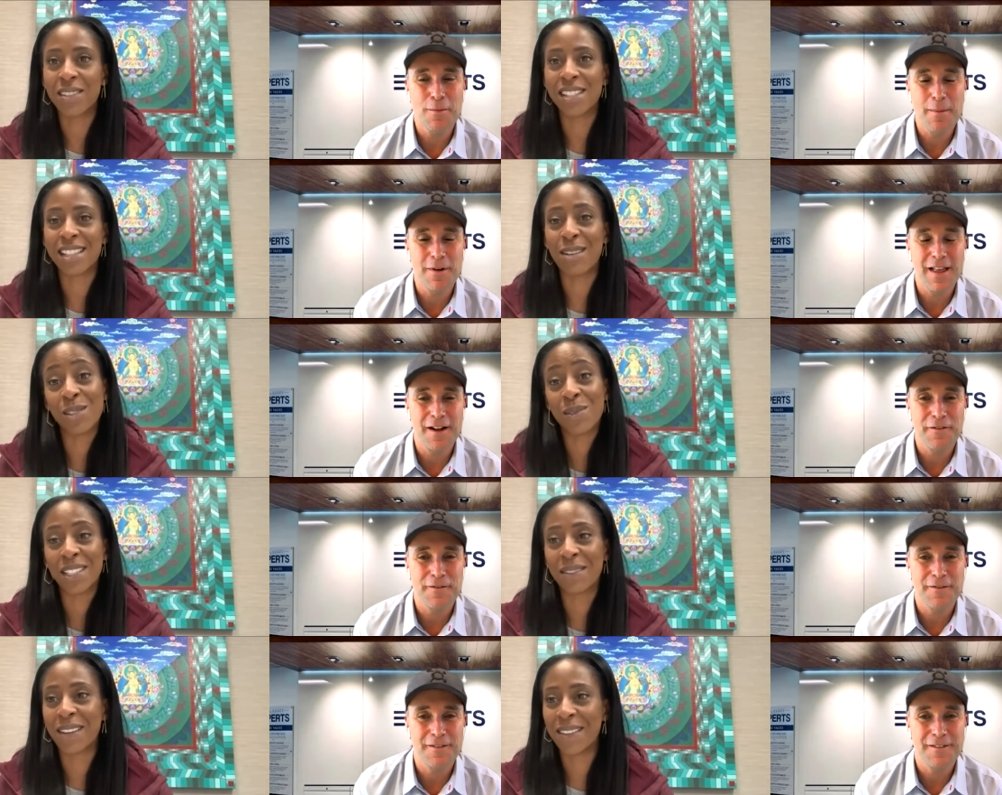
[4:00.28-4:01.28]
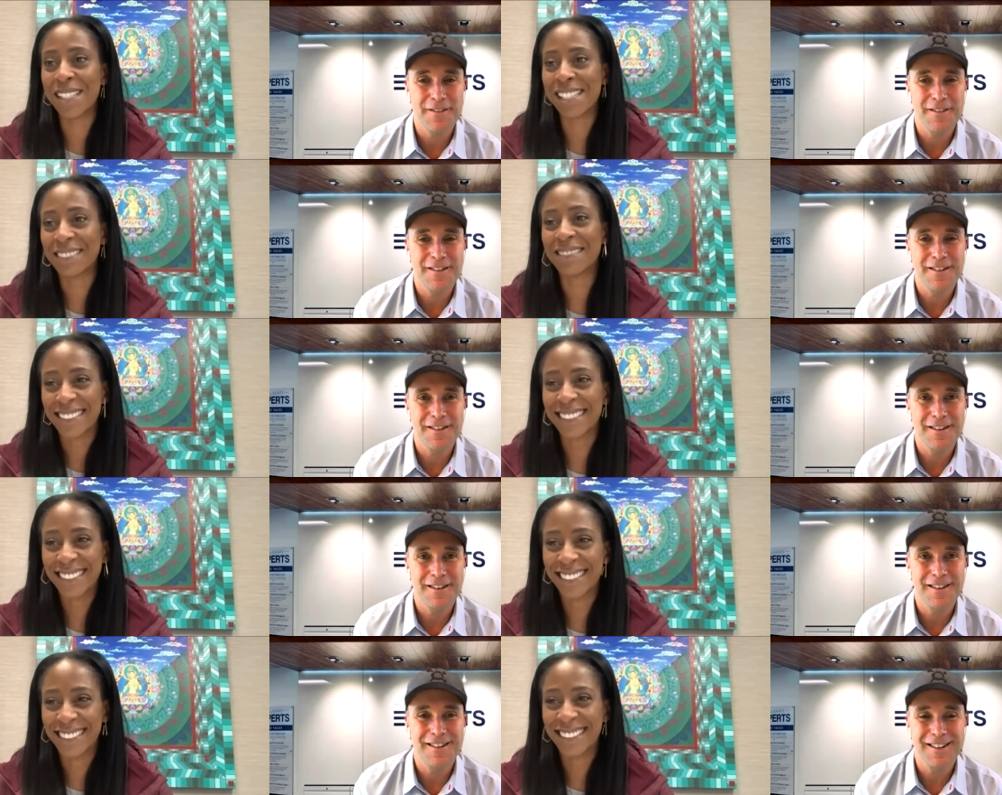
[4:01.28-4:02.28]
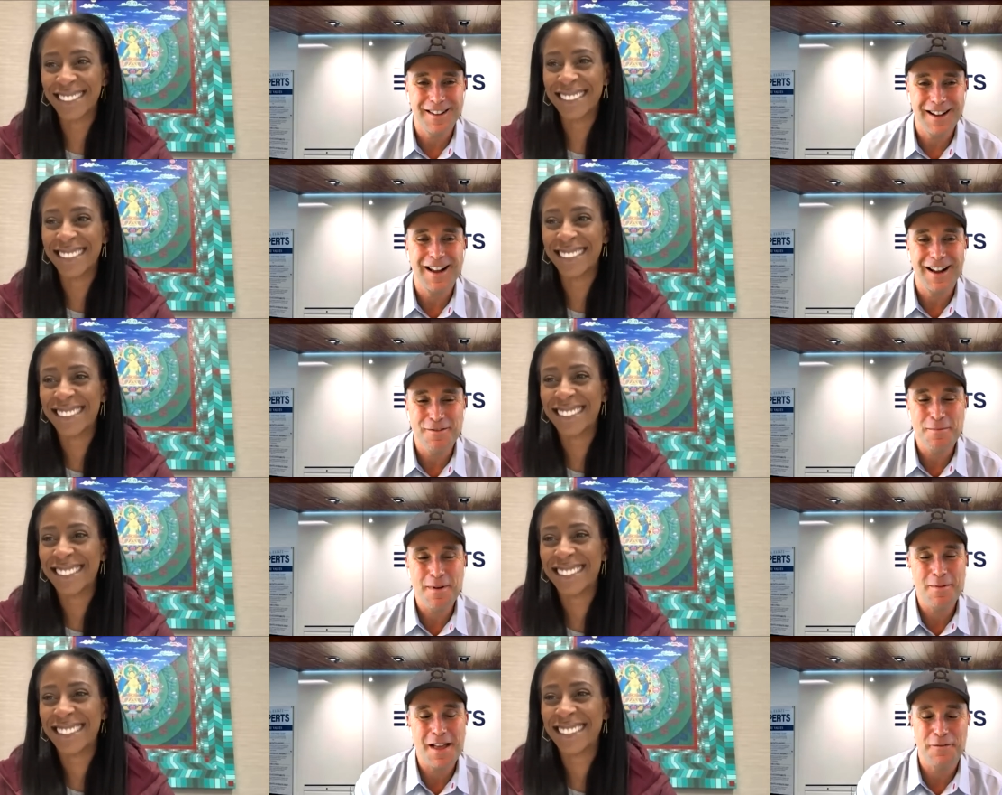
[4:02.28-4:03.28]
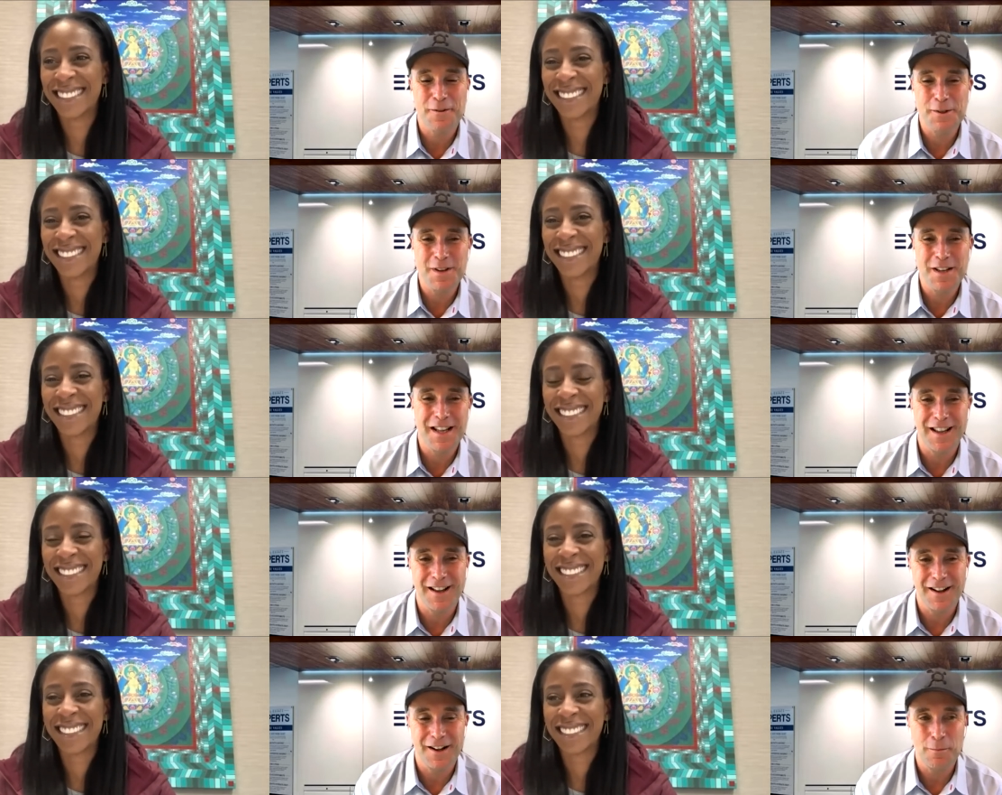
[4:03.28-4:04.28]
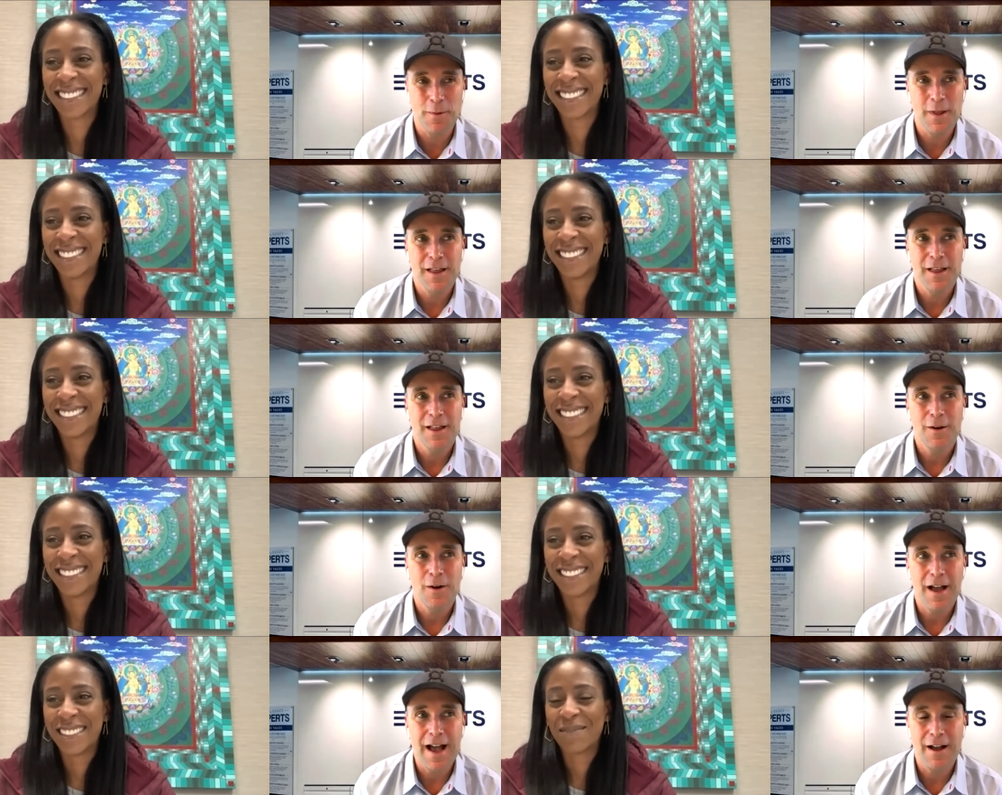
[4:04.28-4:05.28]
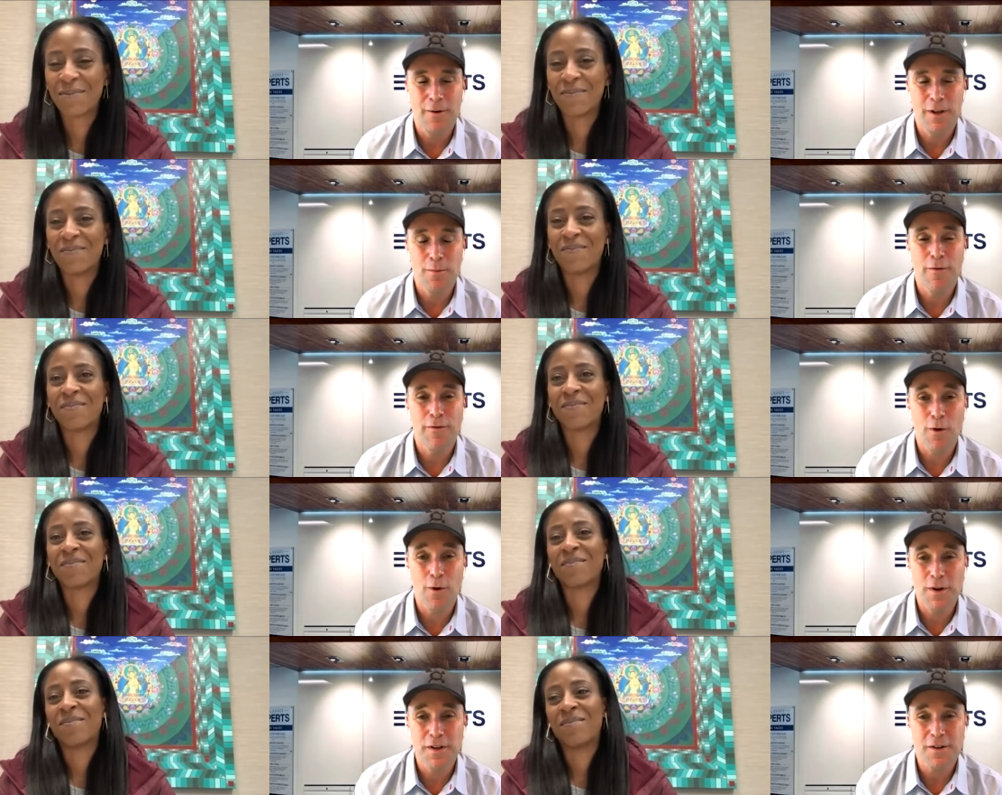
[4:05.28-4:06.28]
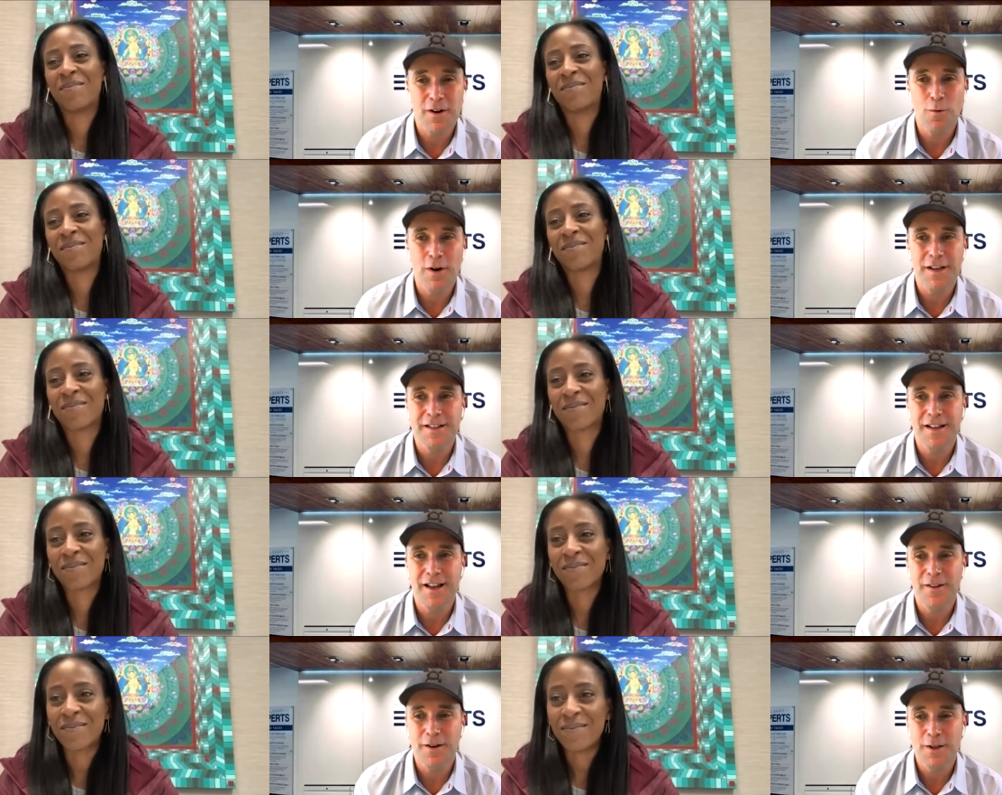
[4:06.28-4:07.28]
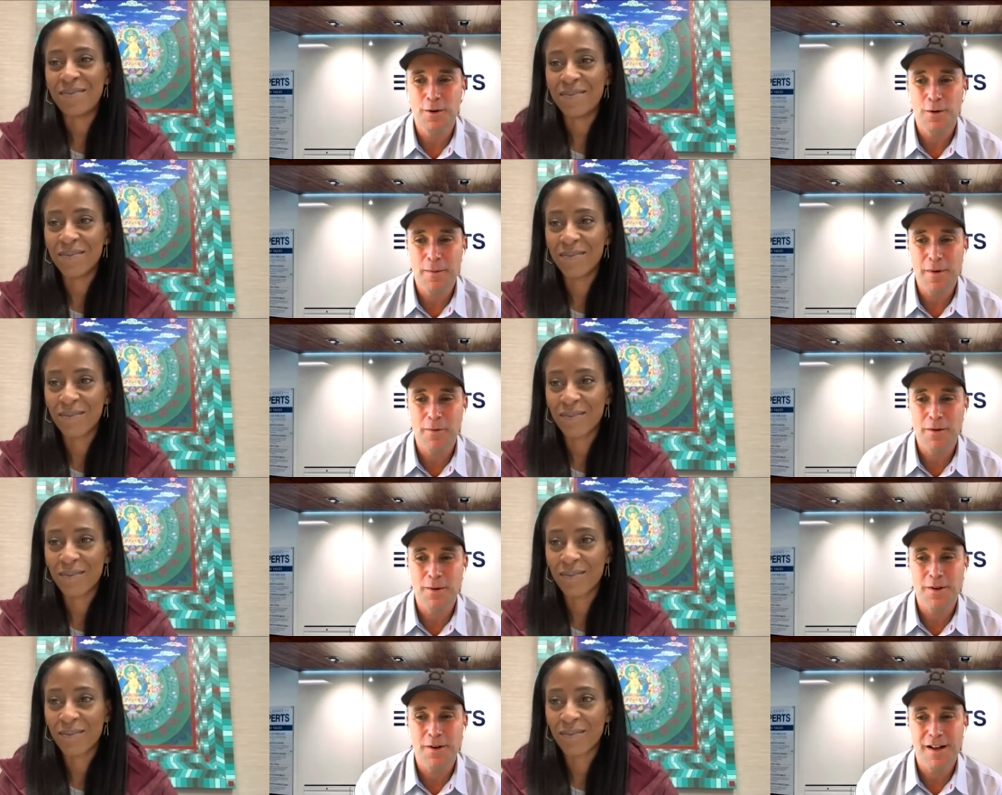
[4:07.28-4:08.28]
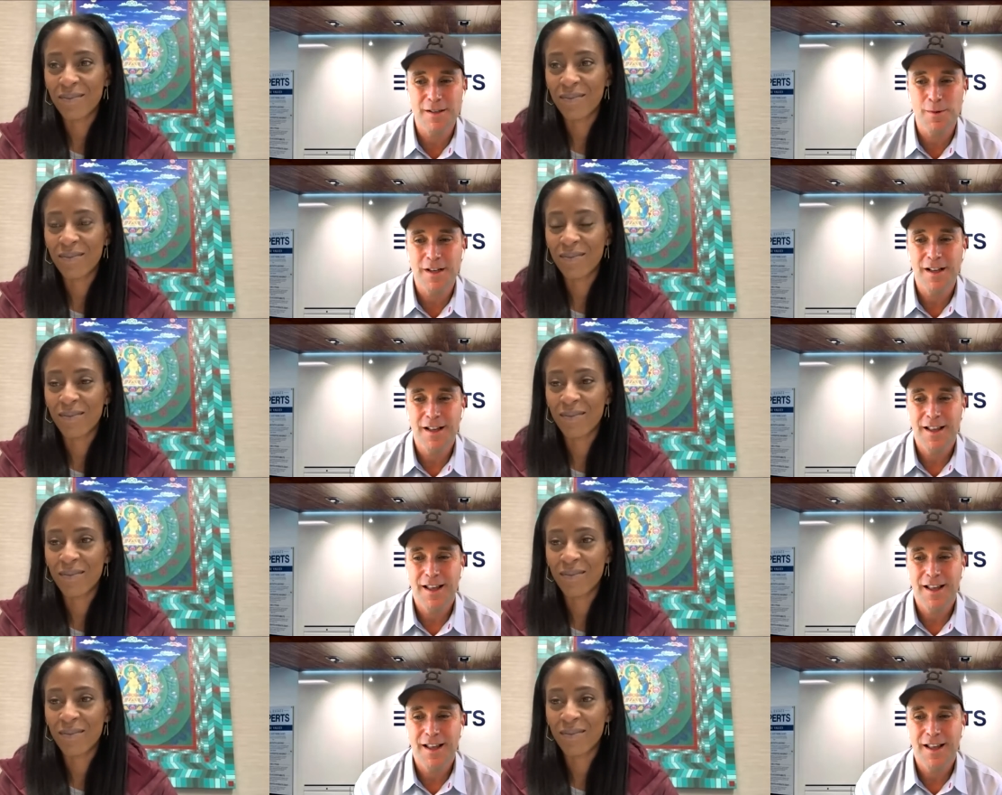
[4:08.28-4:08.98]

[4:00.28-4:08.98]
Speaker 1: remember that. Was,
Speaker 2: that I, I remember that first meeting. Um, uh, you know, before we started working together, and you, I met with you and your husband,